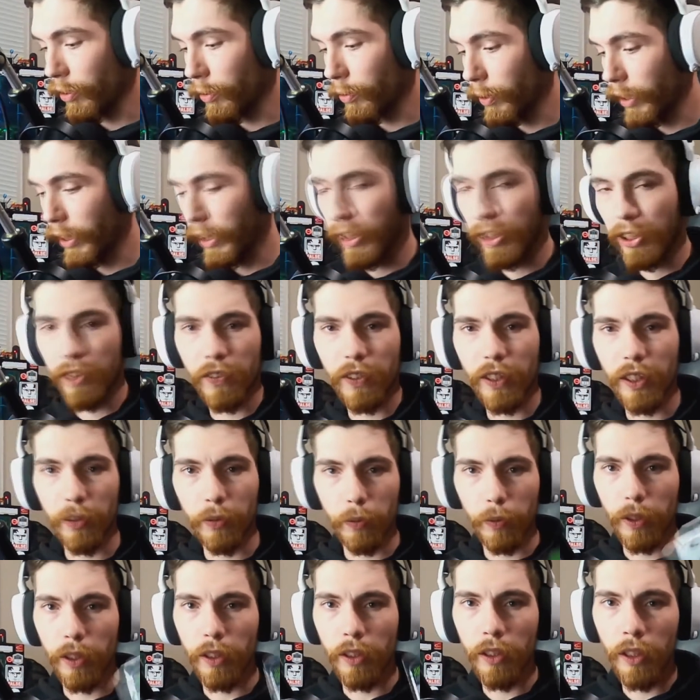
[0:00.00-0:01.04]
I guess if you guys want,
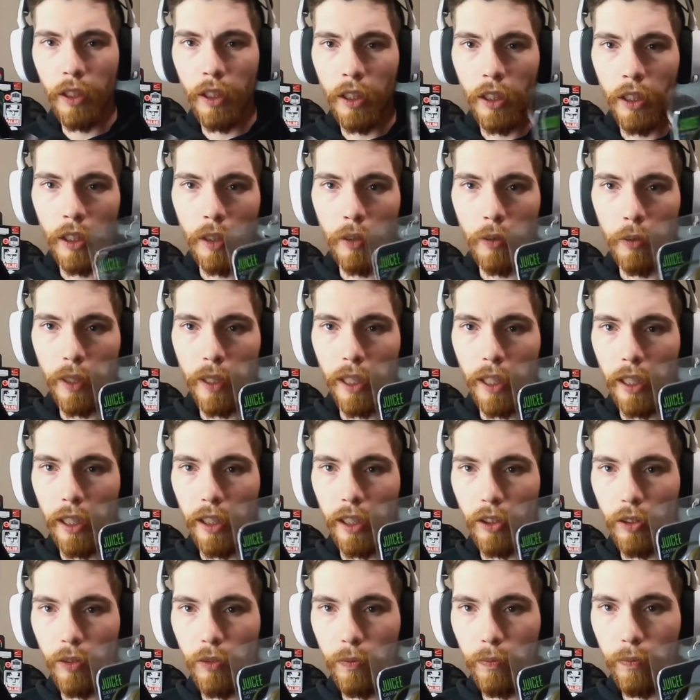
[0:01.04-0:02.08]
we got
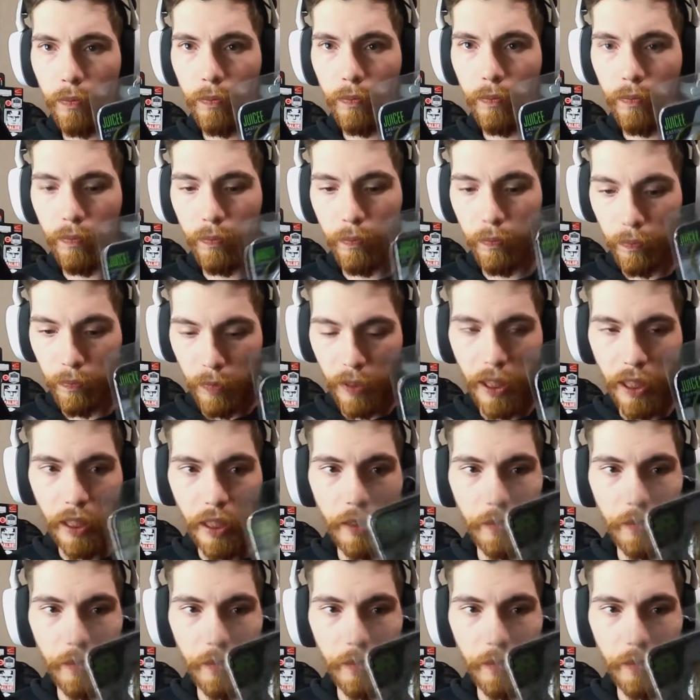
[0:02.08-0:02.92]
a